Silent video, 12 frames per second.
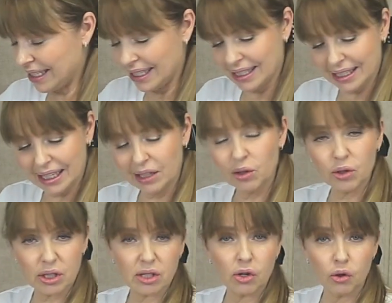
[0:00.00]
His skin
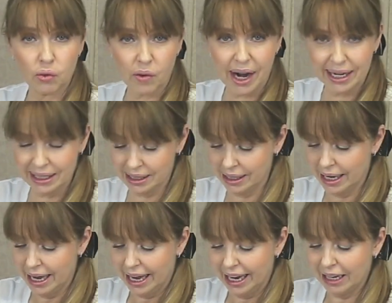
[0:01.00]
looks great.
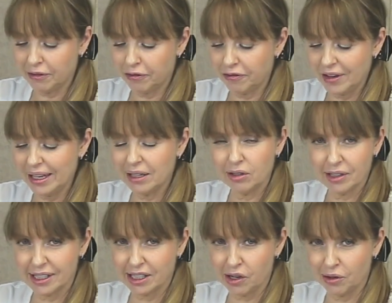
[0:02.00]
It feels
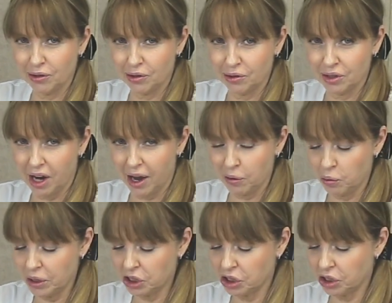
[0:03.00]
so good. I
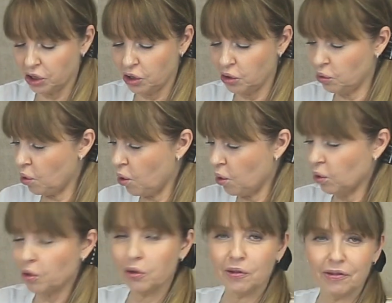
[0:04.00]
wish you all
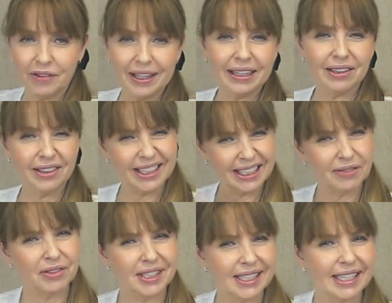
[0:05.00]
could feel the
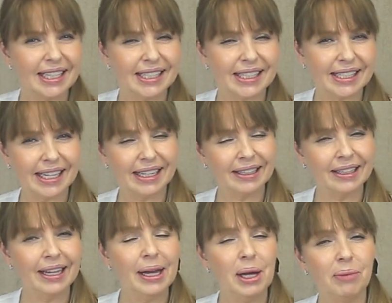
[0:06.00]
difference in his skin,
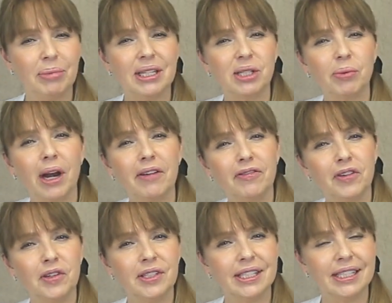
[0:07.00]
because when I
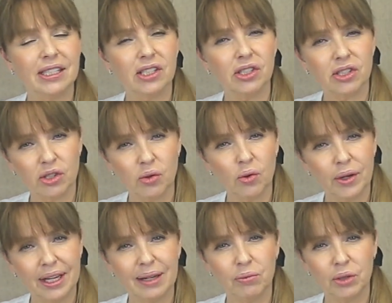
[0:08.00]
first saw
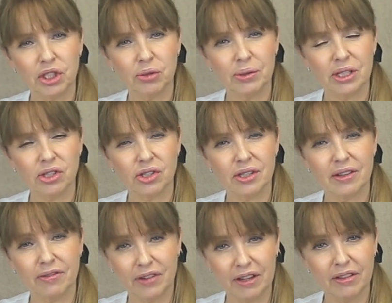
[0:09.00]
him, which was
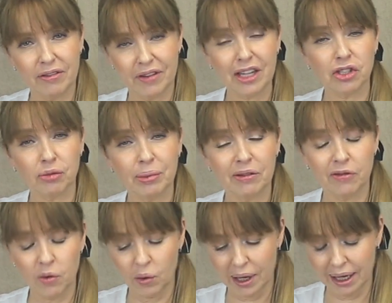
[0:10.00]
the facial
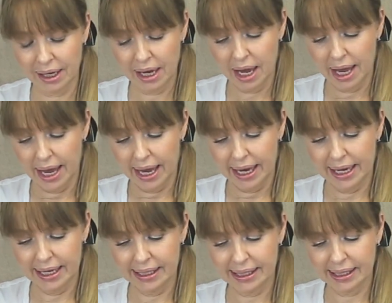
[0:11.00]
before,
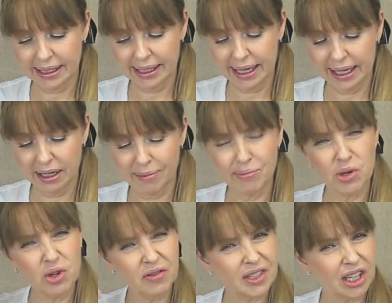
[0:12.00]
his skin
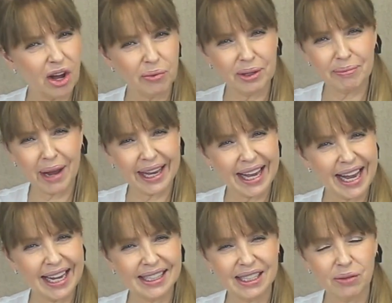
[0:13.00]
moved a lot with my hands.